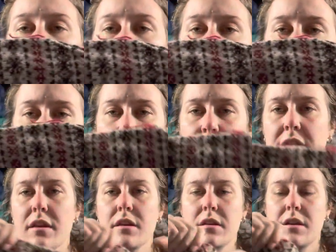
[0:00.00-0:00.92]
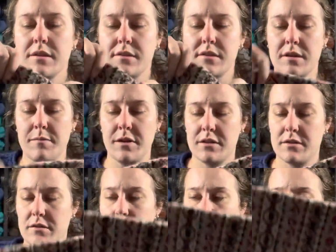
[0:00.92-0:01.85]
So I think the last time I
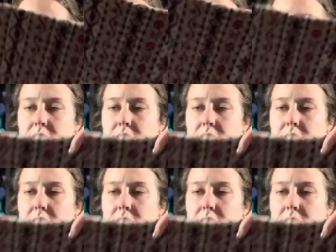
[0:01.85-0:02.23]
videoed